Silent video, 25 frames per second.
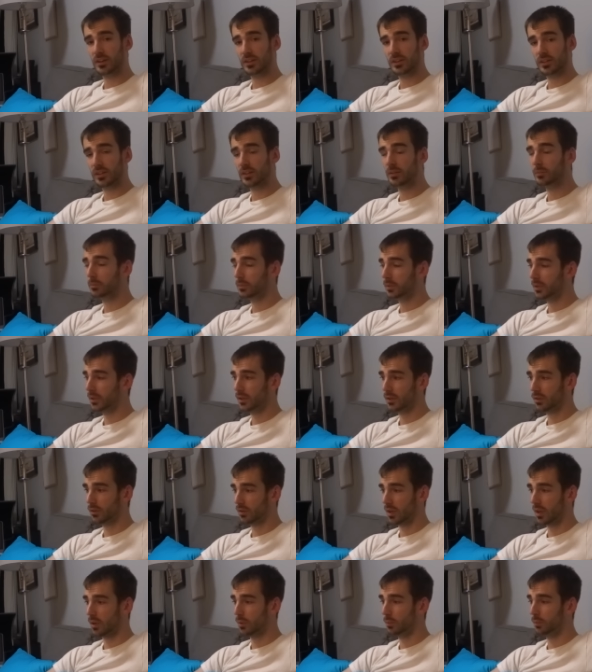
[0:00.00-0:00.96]
And I'd be like,
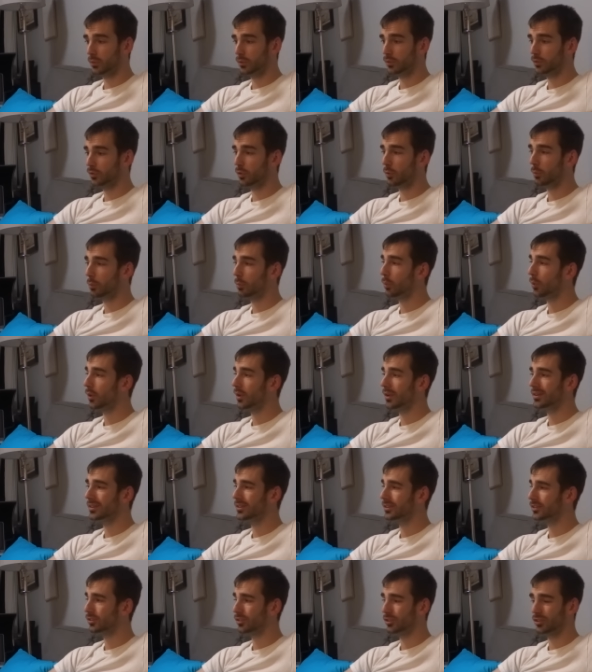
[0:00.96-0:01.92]
okay, well, there's no point
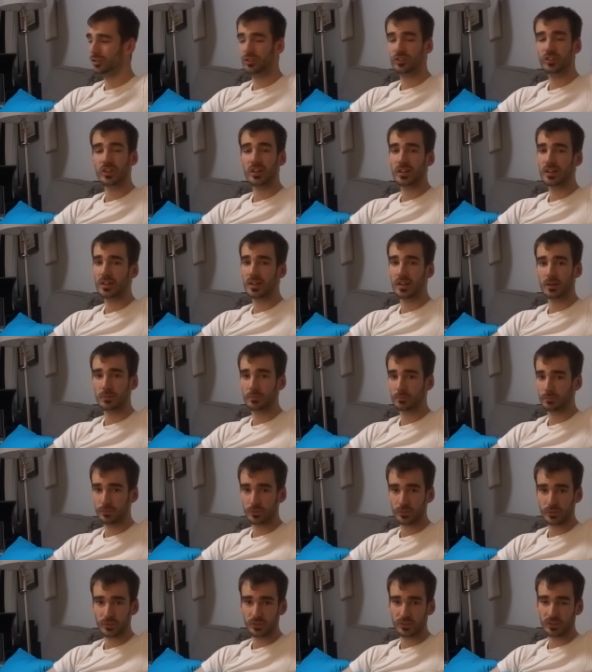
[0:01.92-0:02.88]
in just staying up
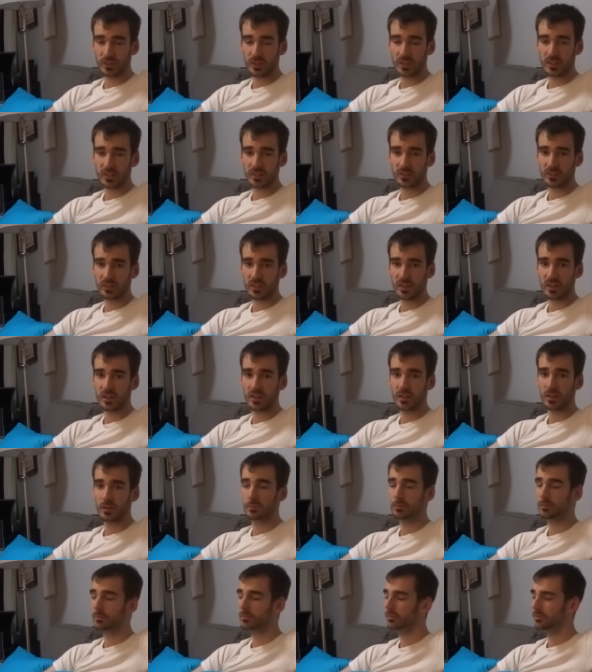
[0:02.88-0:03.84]
for the sake of staying
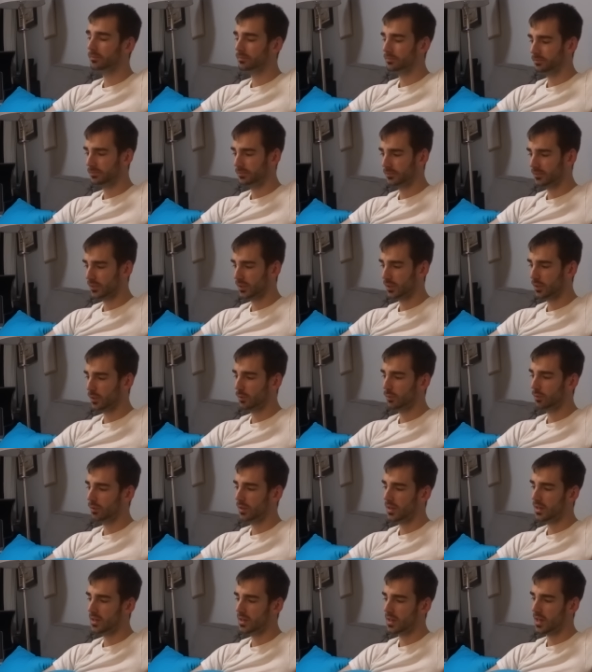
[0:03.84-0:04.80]
up. Go
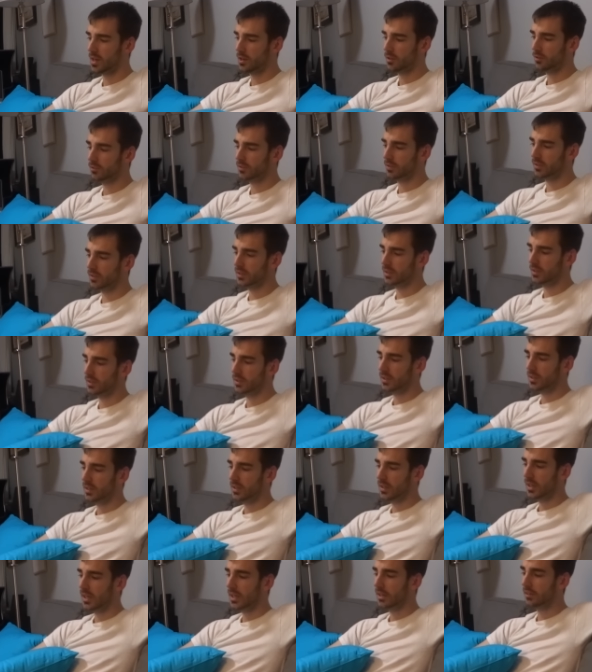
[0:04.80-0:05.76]
lay down and
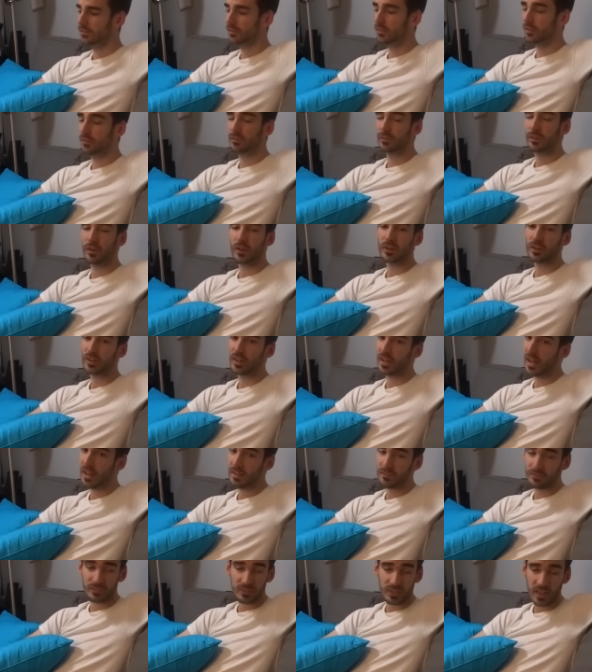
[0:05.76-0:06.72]
if you fall, if
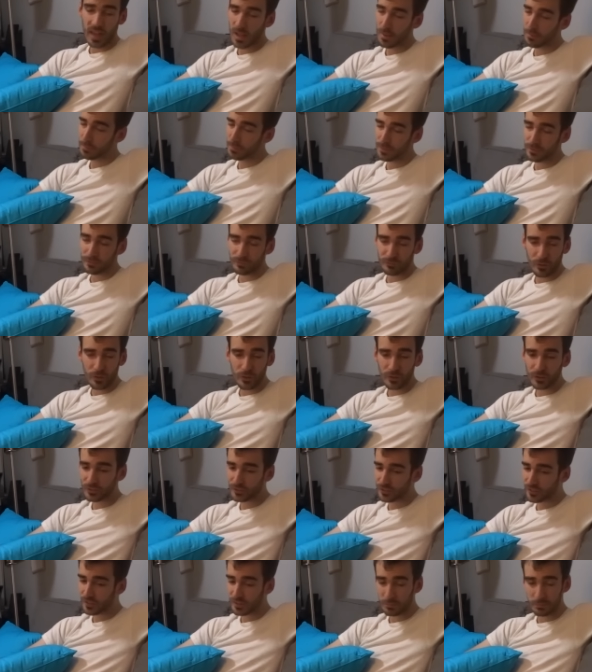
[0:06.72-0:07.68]
you happen to fall
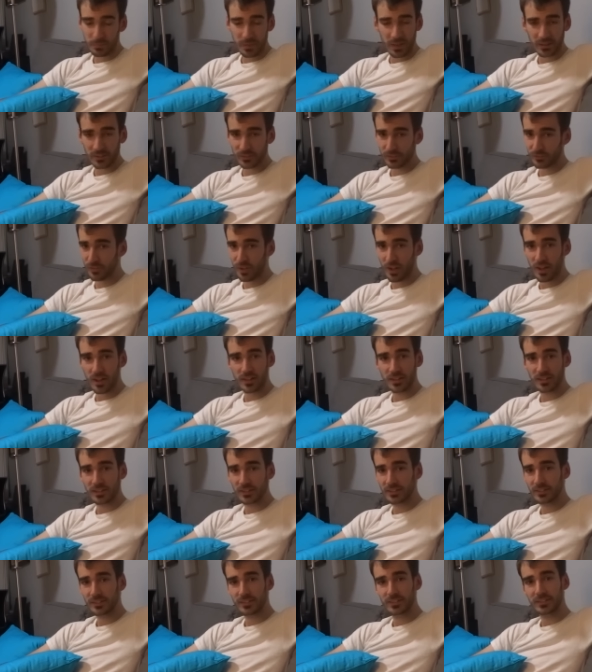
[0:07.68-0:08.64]
asleep, that's fine.
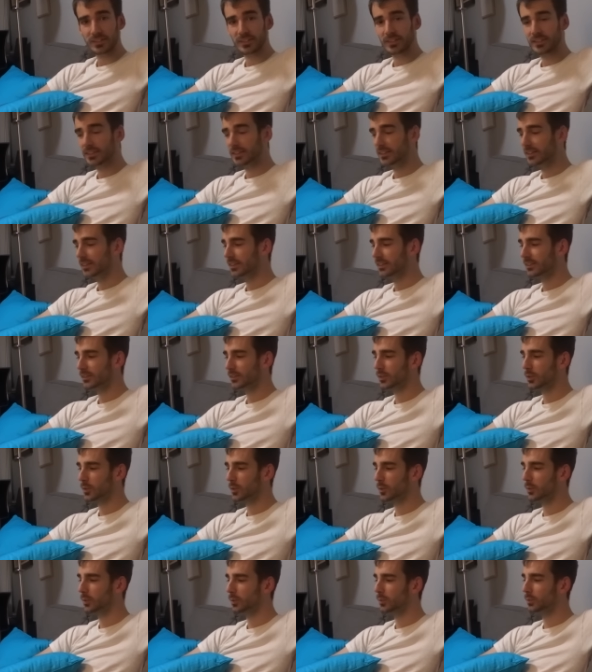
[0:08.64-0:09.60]
Mm-hmm. It's
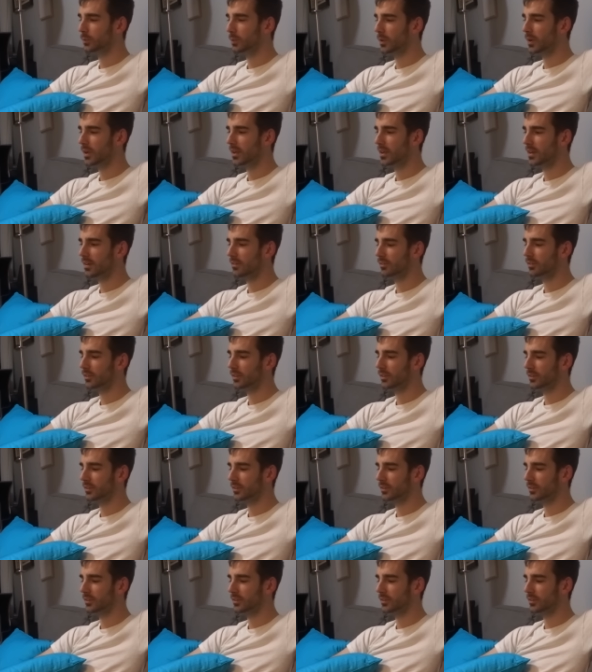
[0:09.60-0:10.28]
cool, whatever.